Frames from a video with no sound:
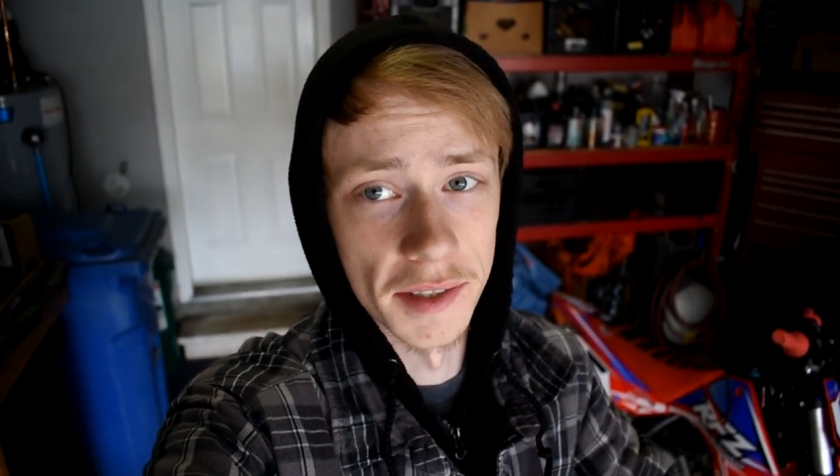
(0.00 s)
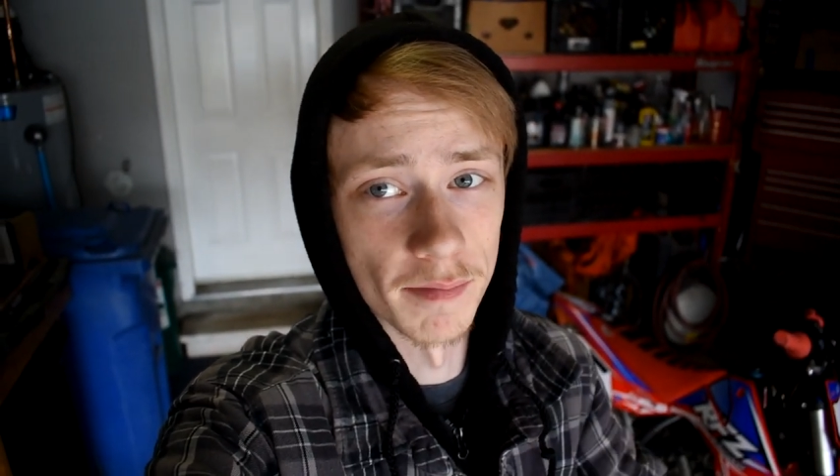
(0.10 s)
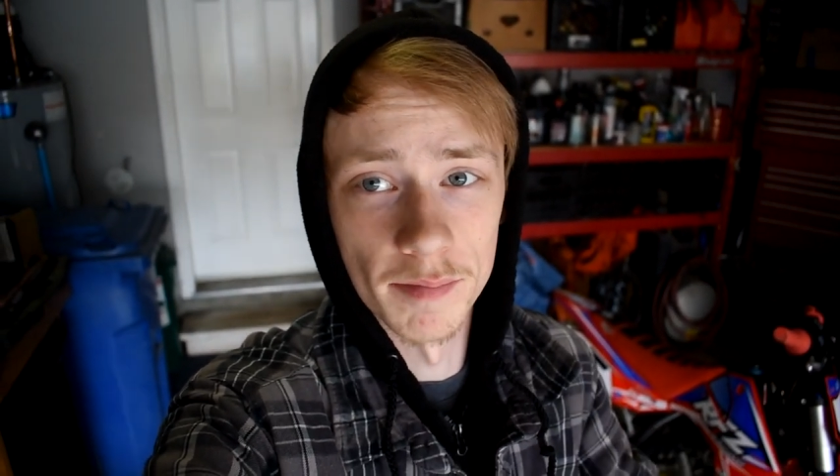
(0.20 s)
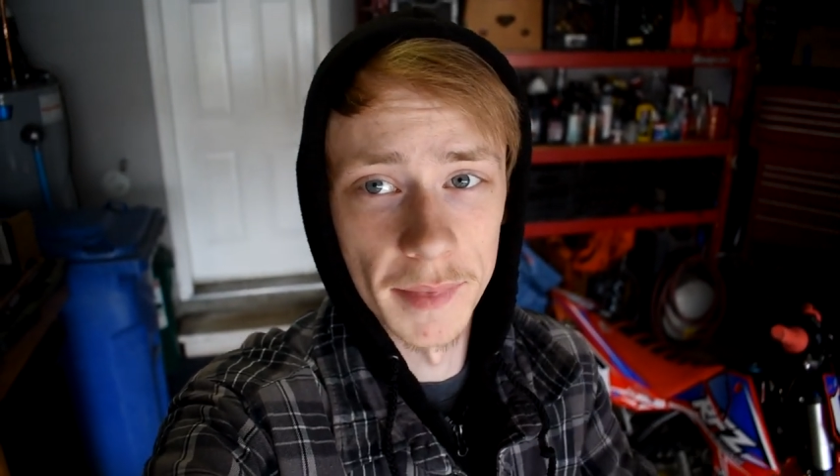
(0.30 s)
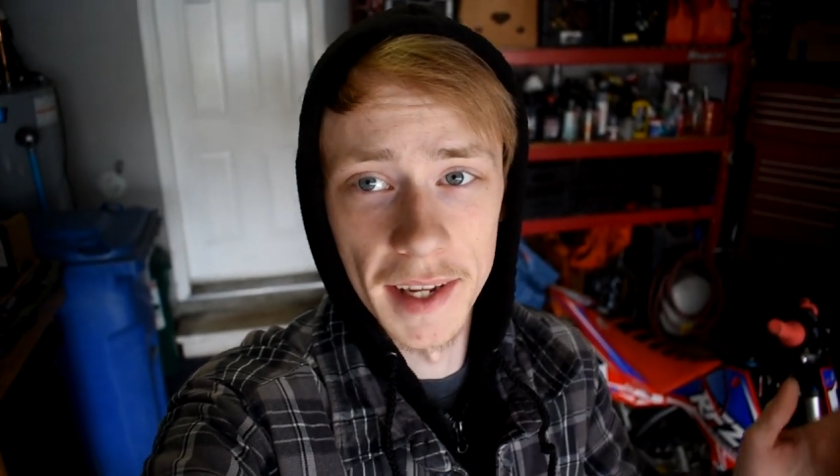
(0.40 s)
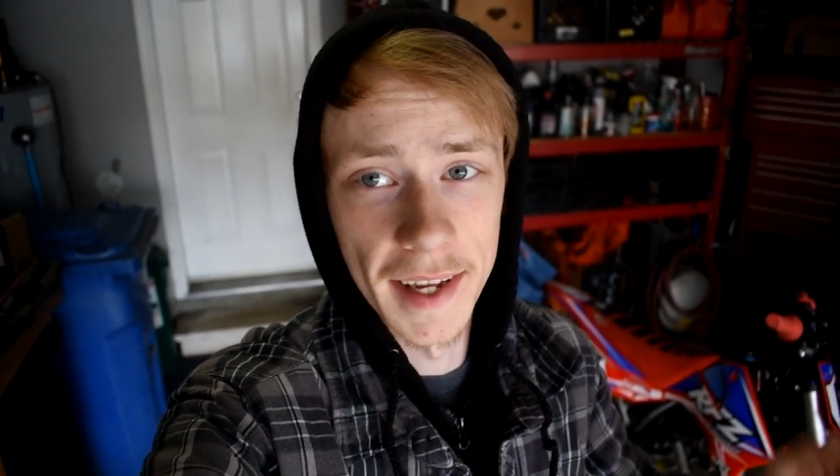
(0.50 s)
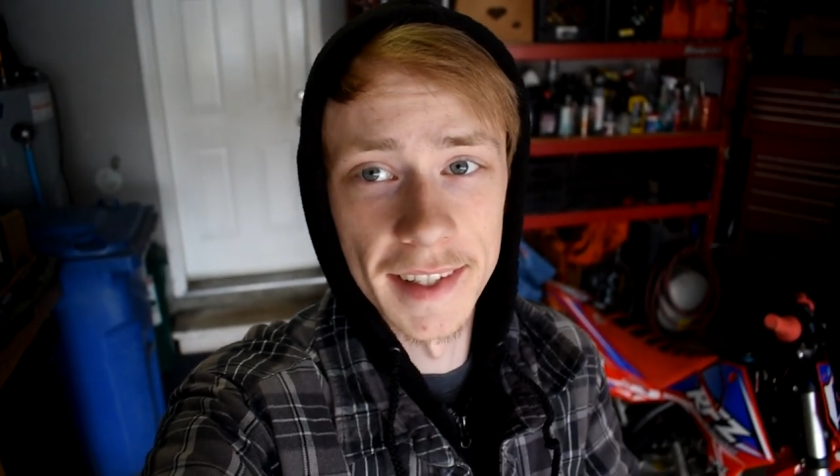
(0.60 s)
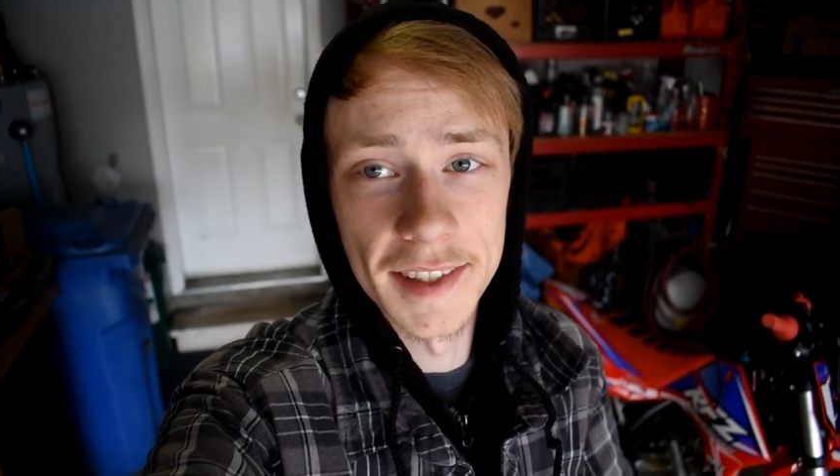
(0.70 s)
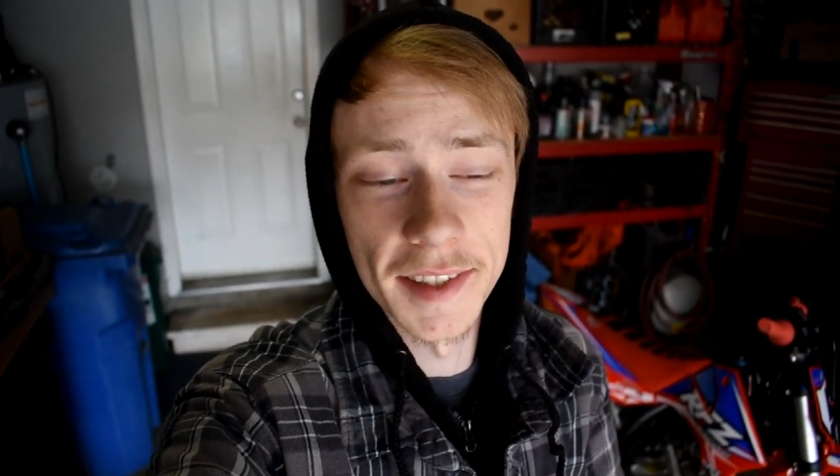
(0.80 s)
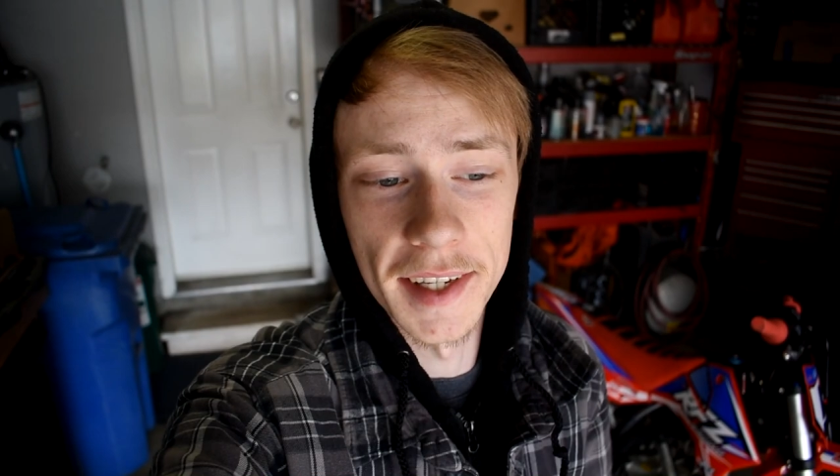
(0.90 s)
and
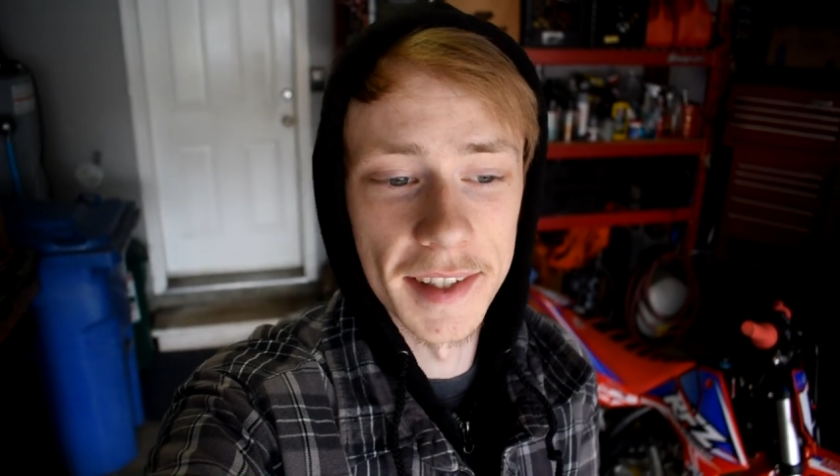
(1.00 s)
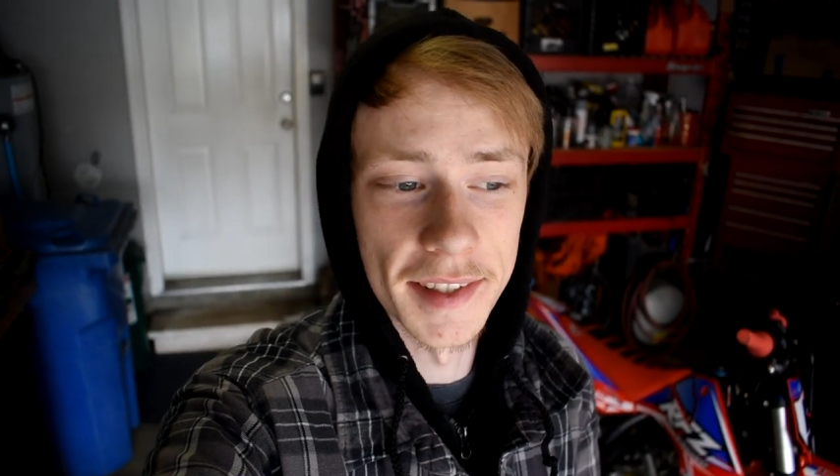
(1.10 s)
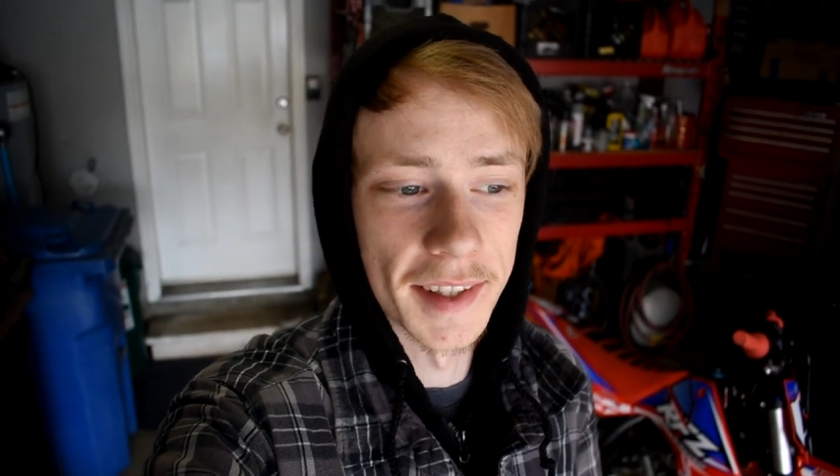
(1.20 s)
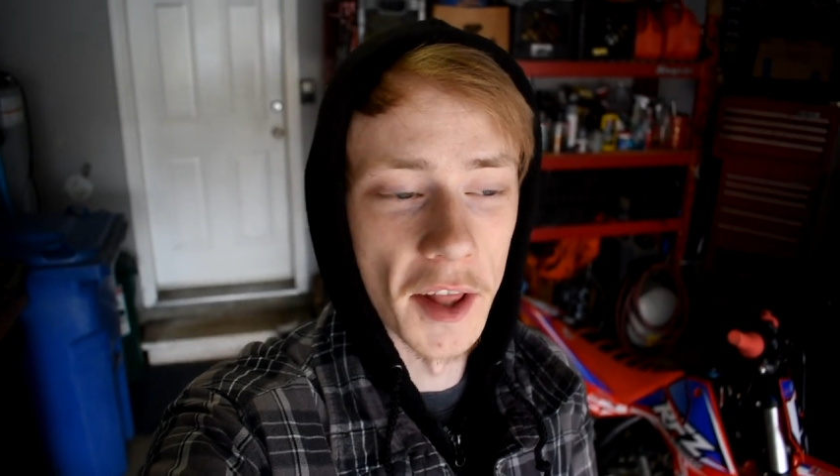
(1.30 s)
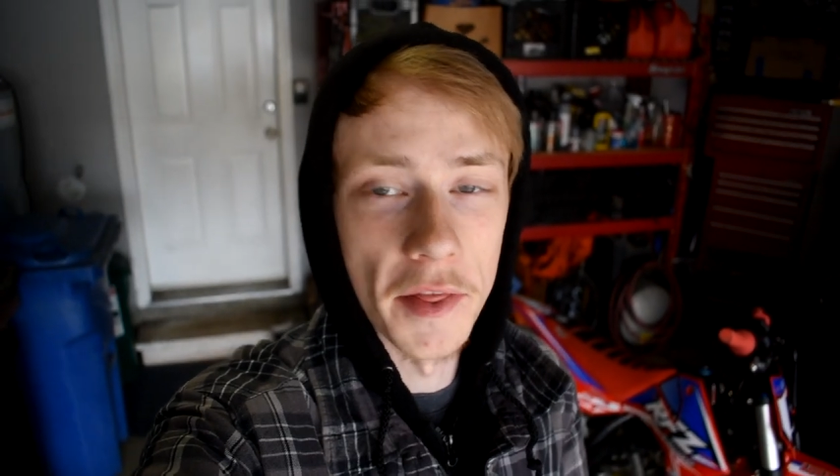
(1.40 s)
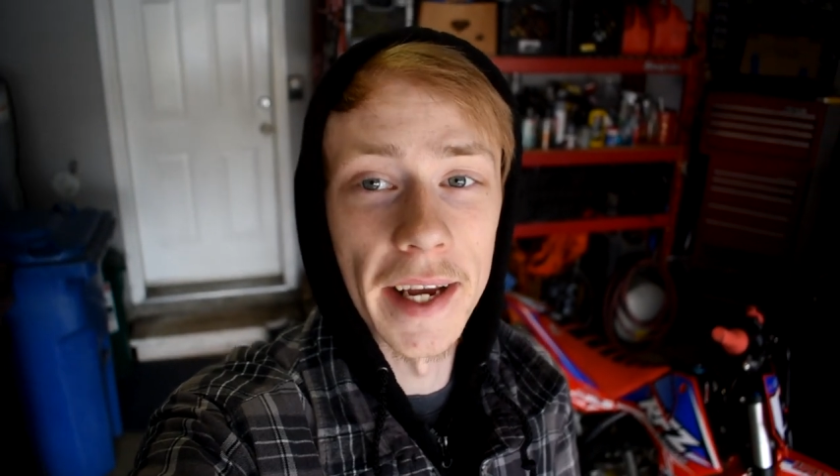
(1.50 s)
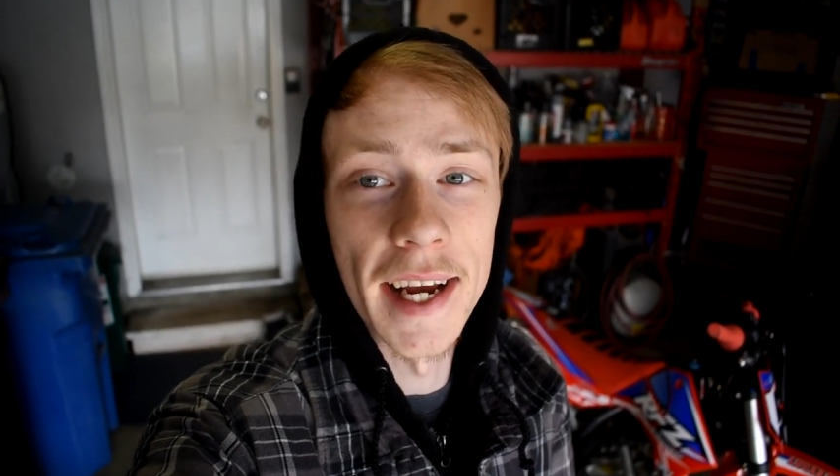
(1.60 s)
it's the